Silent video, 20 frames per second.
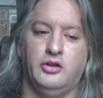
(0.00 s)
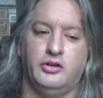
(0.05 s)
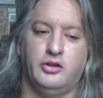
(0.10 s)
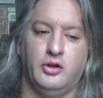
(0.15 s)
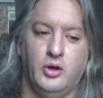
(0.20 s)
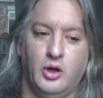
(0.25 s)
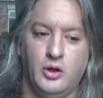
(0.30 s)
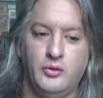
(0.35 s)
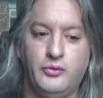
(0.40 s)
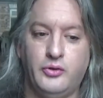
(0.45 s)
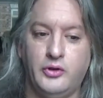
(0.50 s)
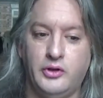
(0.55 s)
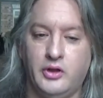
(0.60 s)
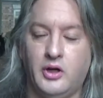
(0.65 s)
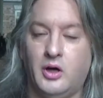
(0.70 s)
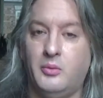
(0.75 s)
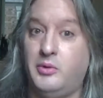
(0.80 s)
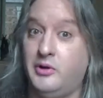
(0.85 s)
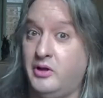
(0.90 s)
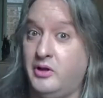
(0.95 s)
So hopefully
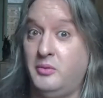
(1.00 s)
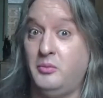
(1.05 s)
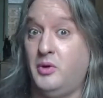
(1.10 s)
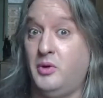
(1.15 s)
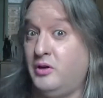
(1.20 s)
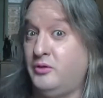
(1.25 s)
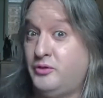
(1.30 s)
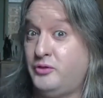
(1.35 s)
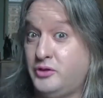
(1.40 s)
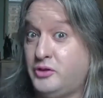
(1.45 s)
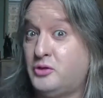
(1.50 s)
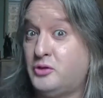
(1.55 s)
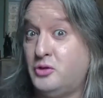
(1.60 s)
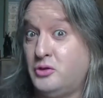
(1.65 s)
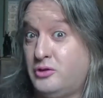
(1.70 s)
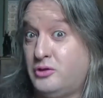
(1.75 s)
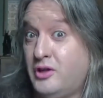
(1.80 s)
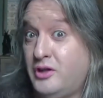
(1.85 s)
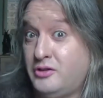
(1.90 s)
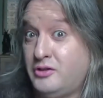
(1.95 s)
I'll begin my
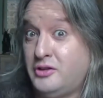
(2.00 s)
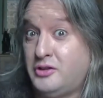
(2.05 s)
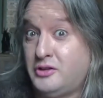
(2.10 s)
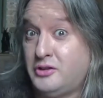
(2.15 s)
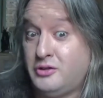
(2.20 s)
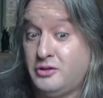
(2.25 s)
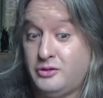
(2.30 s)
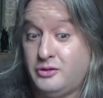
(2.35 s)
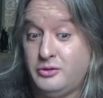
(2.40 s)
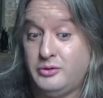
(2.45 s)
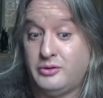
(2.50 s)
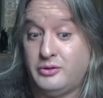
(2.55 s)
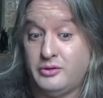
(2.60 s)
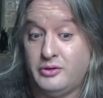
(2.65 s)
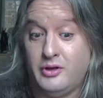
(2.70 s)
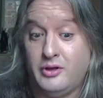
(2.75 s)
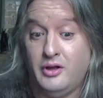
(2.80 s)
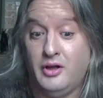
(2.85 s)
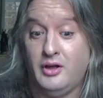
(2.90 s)
physical transition soon.